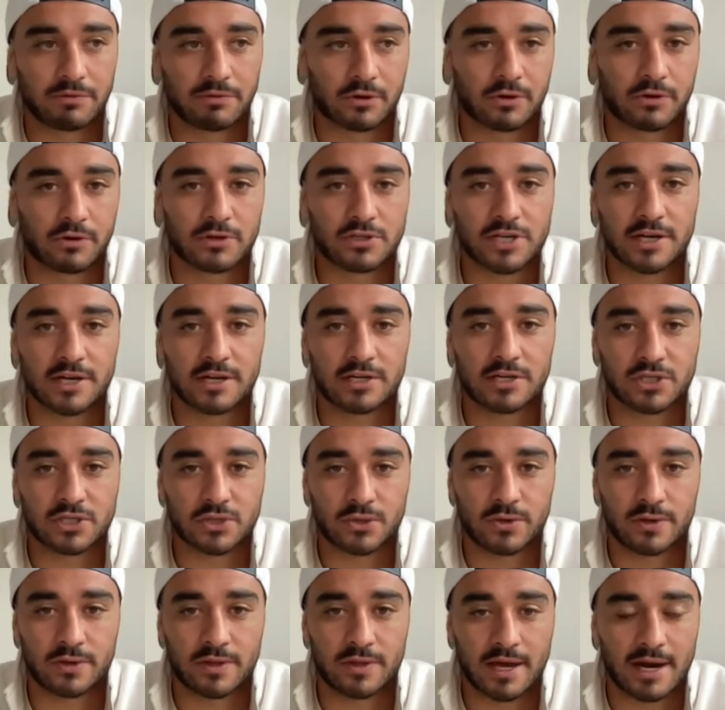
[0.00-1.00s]
of the Crusaders
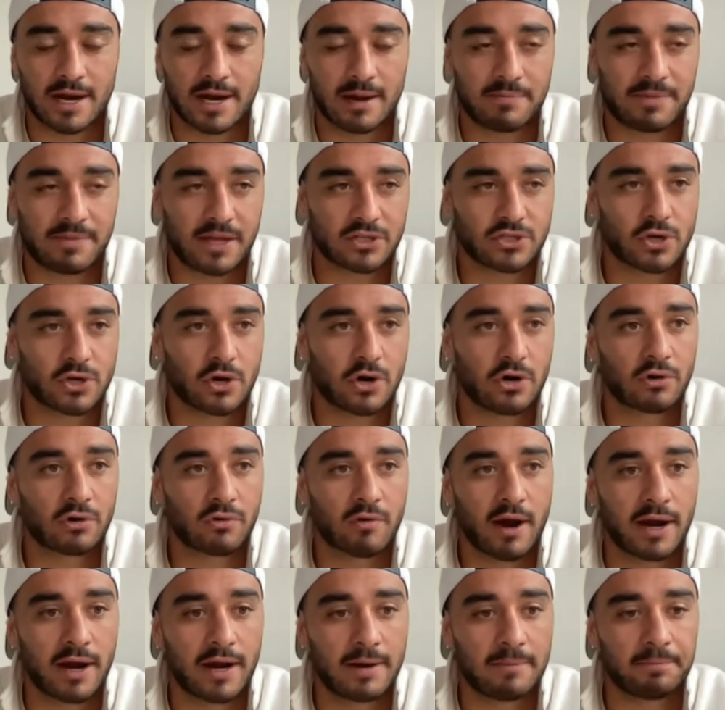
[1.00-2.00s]
during that um, that title
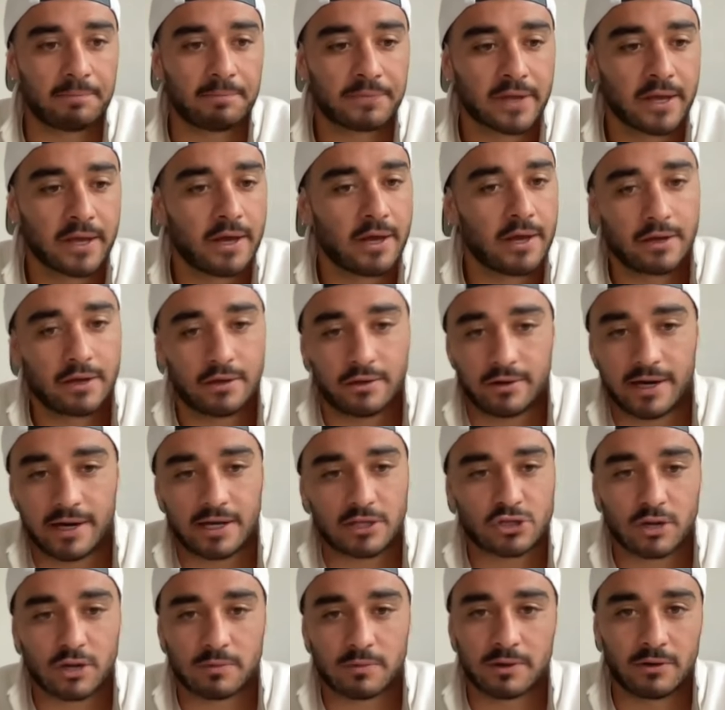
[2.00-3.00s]
run. And you know
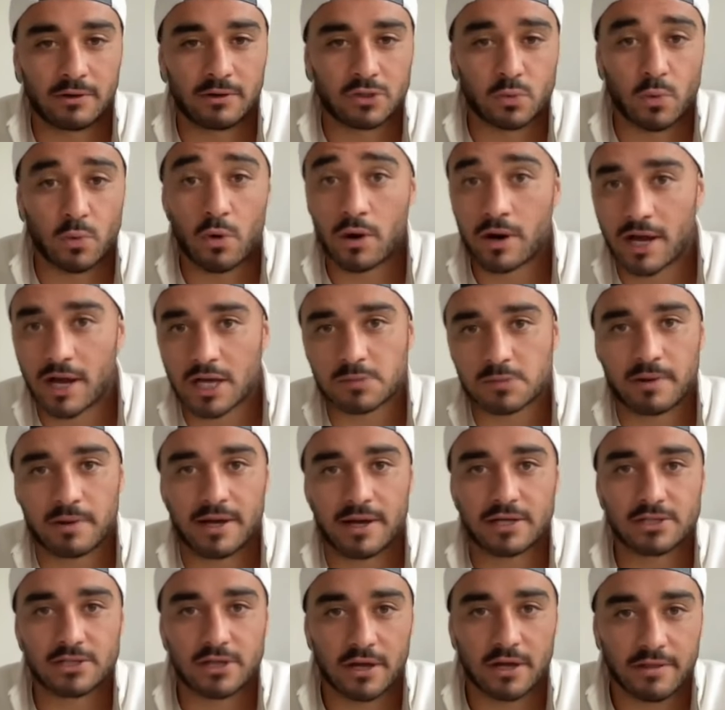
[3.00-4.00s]
anytime you lose world class
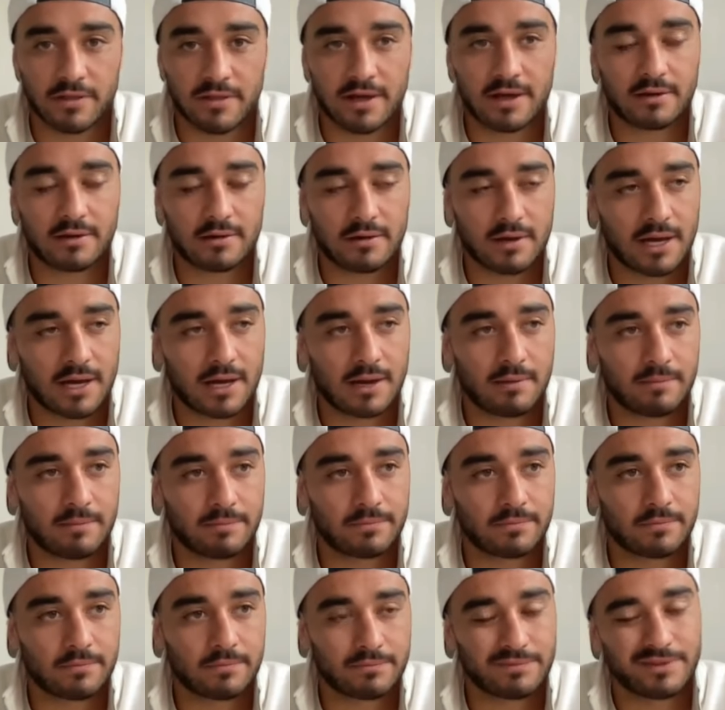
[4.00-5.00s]
players like that,
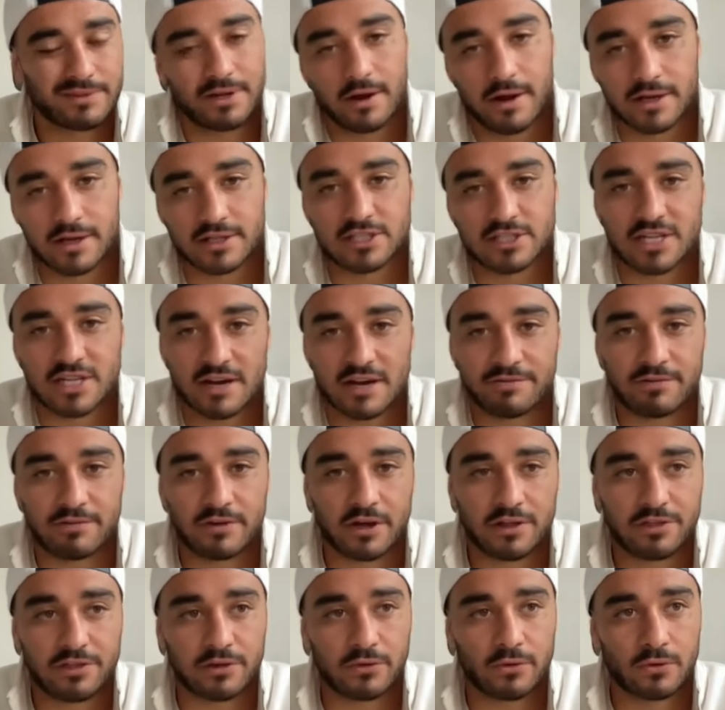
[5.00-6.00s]
um, you know it's tough.
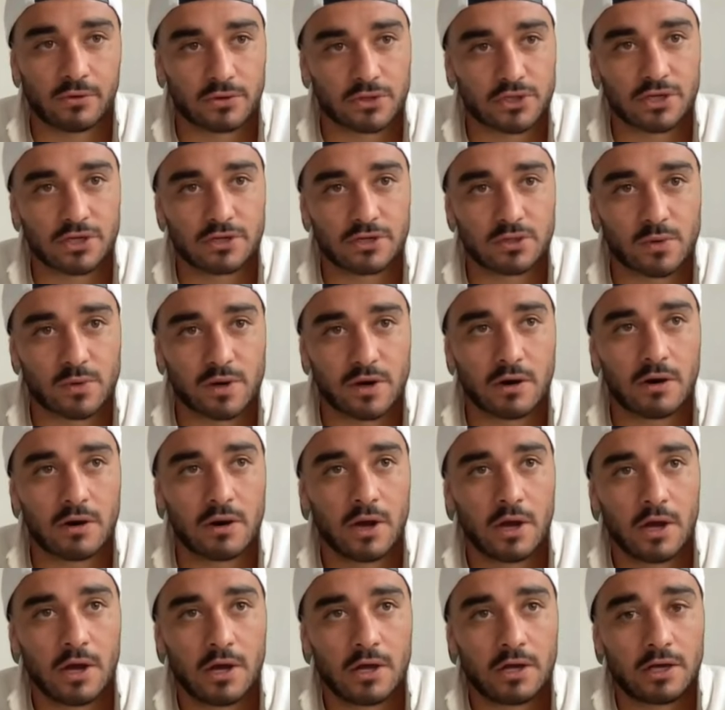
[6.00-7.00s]
And I think also as
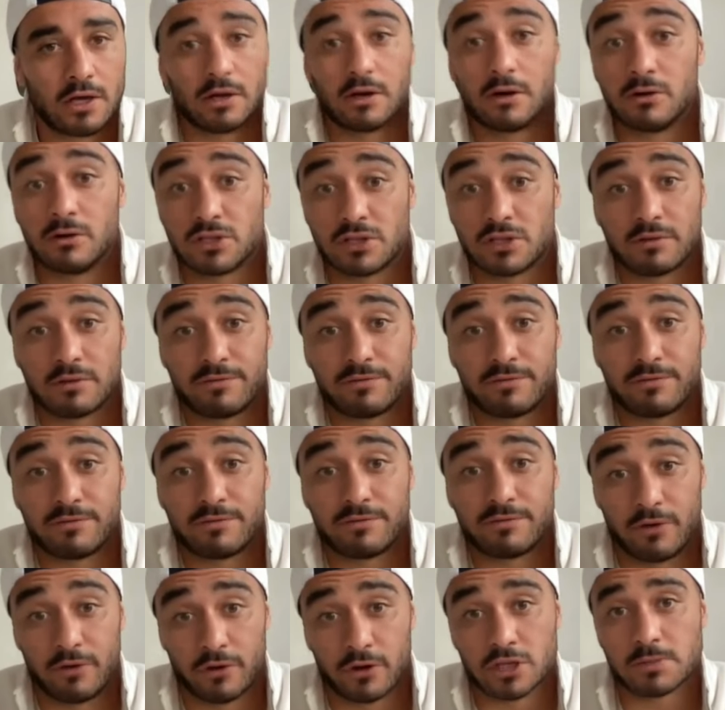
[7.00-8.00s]
well, you know losing
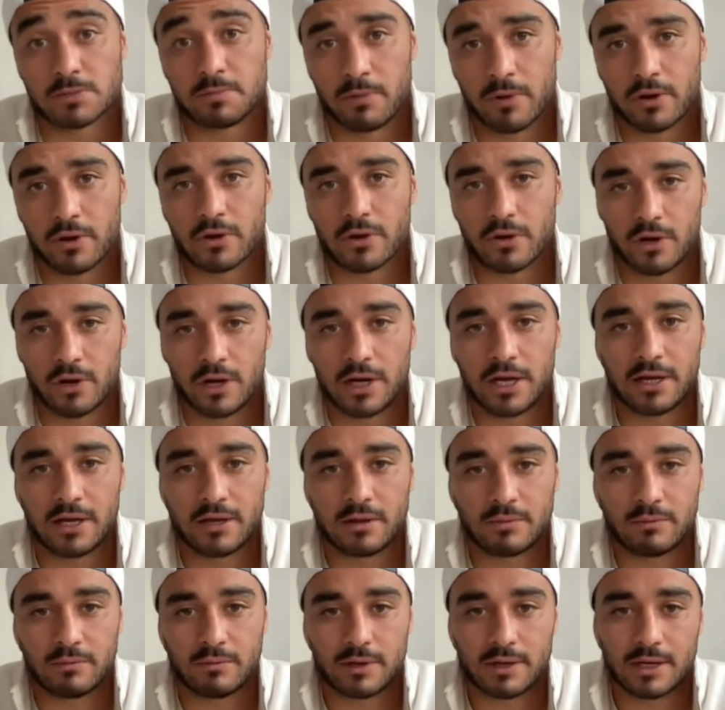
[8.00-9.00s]
Fergus Burke
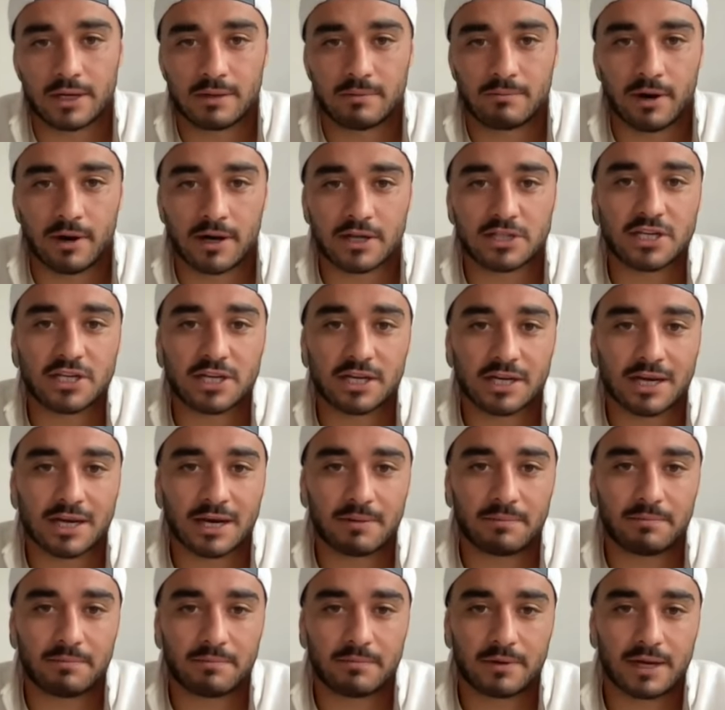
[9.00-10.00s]
early in Mitre 10
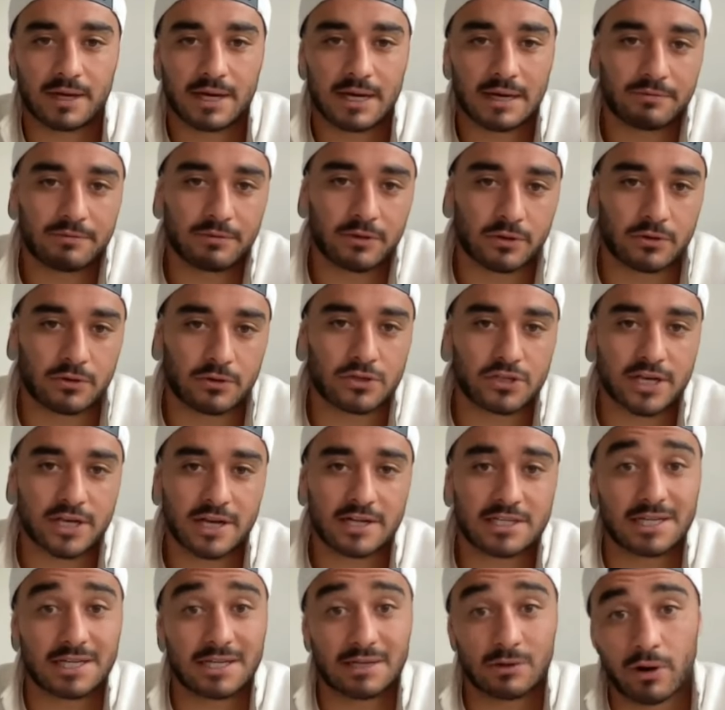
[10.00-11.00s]
Cup uh, for the
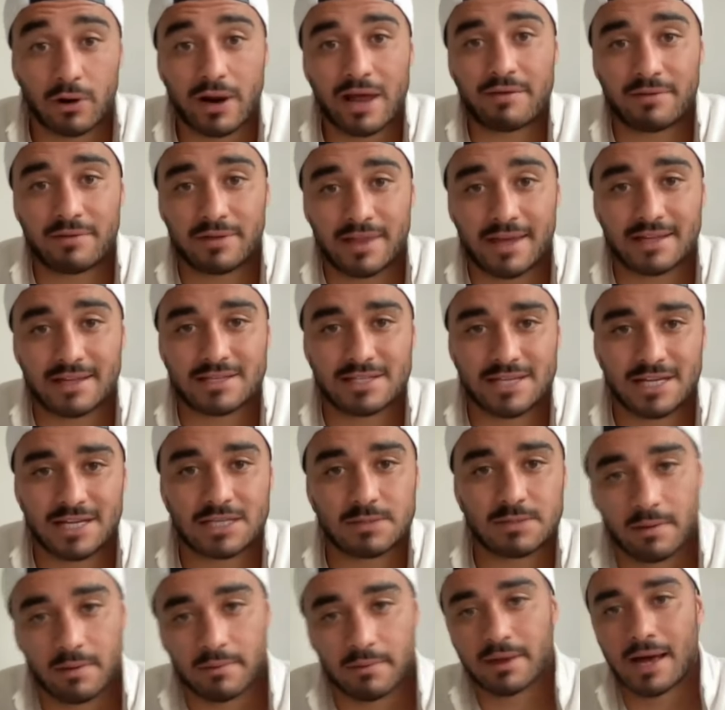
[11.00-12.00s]
Crusaders and not having that 10 to
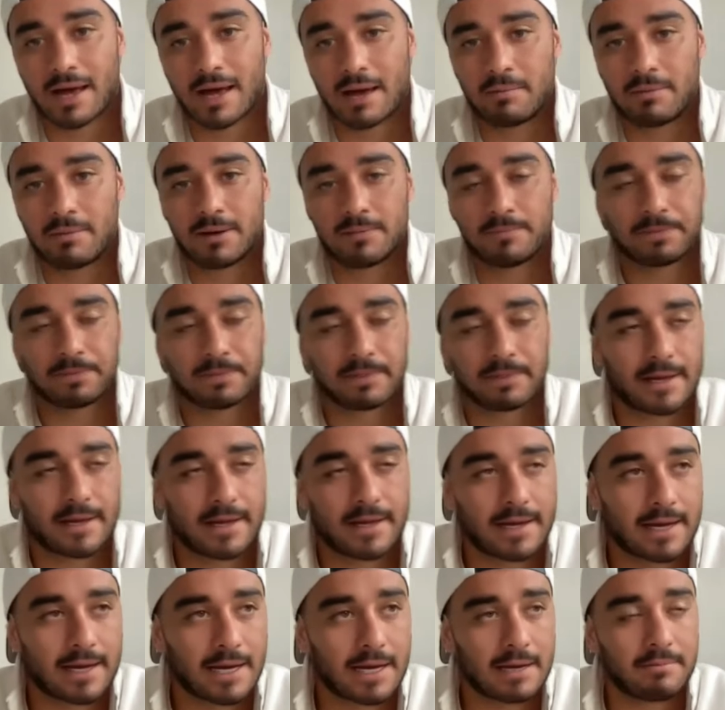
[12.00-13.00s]
be able to come in
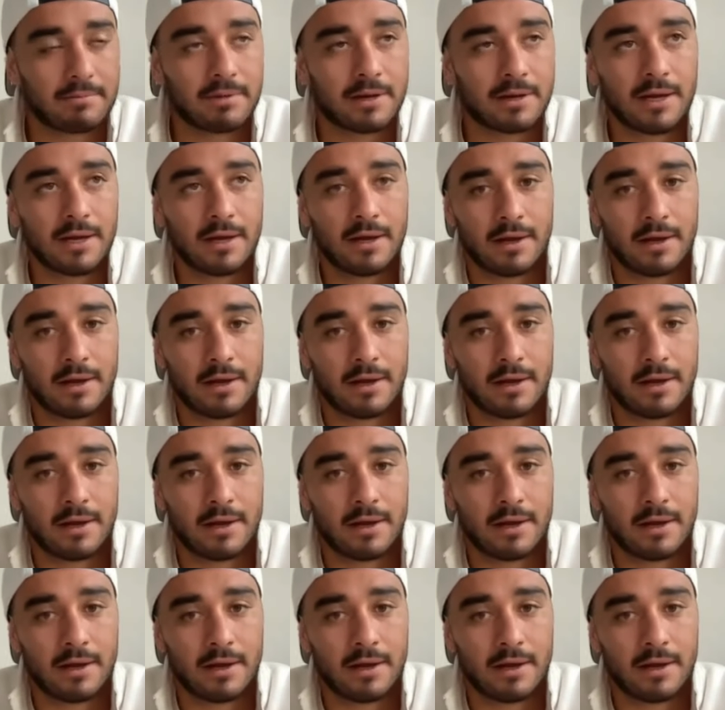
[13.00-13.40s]
um,